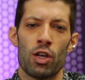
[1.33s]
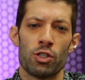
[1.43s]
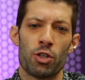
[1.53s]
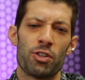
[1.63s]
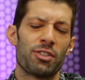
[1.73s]

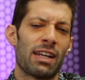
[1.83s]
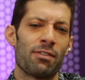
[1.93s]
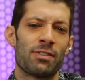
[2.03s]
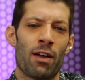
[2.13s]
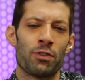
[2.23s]
So the state of
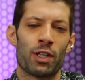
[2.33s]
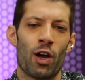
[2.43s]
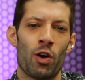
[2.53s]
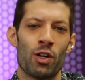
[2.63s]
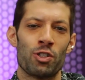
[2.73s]
South
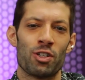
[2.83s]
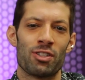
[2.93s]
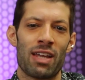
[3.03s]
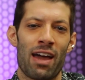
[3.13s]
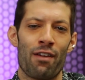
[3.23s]
Dakota
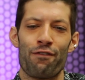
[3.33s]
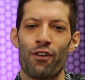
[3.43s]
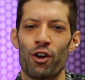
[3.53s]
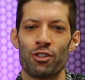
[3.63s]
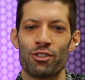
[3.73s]
just had a
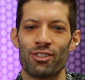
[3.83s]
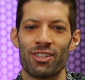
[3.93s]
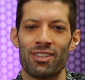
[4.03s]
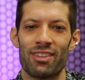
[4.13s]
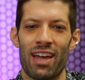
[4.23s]

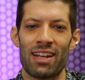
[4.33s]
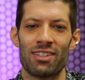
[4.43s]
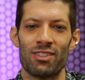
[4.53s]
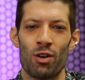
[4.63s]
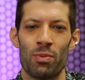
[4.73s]
first
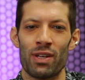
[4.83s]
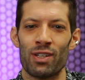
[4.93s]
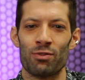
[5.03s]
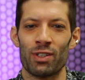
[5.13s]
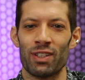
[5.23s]
that
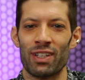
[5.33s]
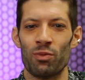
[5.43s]
nobody really